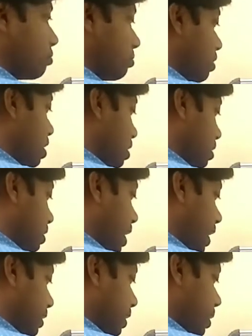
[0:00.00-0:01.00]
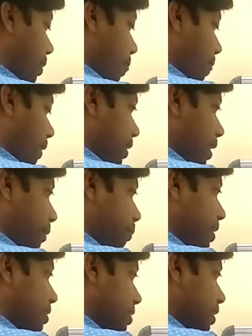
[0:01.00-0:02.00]
down that
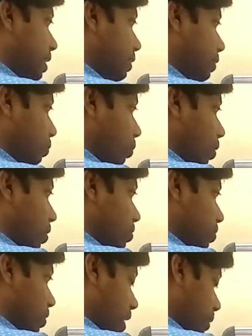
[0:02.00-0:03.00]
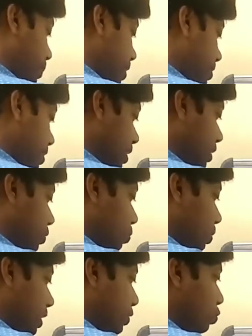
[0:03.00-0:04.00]
Kp is equal to, so Kp is equal
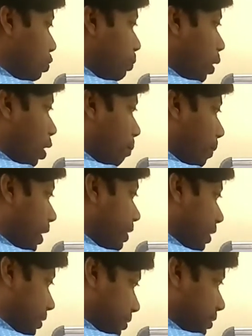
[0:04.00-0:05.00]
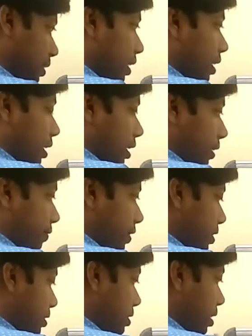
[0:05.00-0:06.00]
to e to the power minus, if
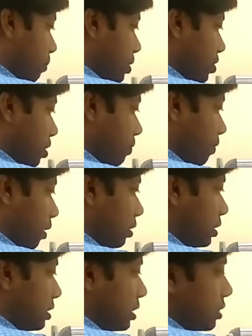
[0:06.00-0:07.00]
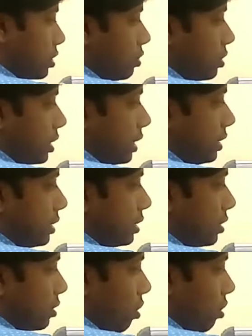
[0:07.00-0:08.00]
it is a summation of all these things equal to del
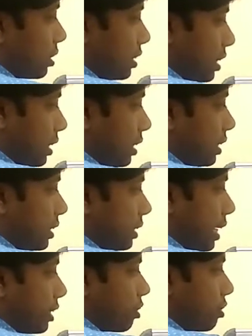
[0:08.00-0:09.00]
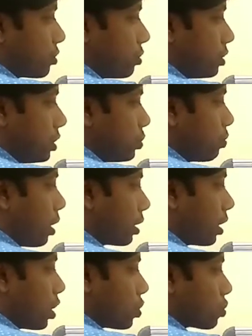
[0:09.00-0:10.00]
g naught t, that equals to this
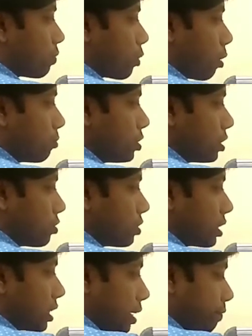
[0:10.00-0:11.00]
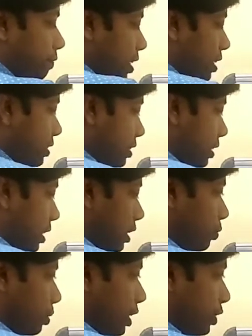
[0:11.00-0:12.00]
one. So from this equation Kp is
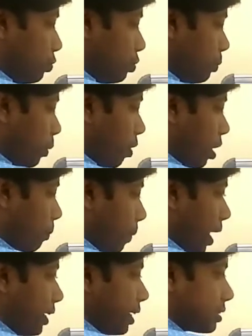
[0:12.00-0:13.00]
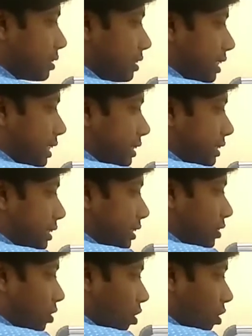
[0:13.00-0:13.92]
equal to e to the power minus del g